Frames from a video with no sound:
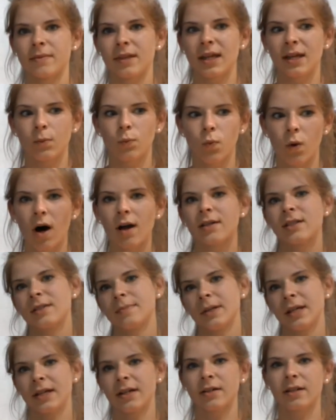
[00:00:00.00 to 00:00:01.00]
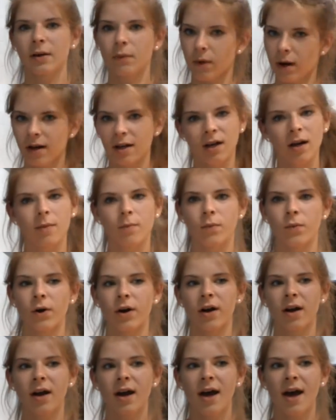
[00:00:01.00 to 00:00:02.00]
They want to be here. They want to come
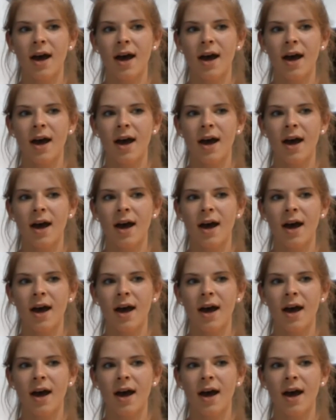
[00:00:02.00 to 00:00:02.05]
work.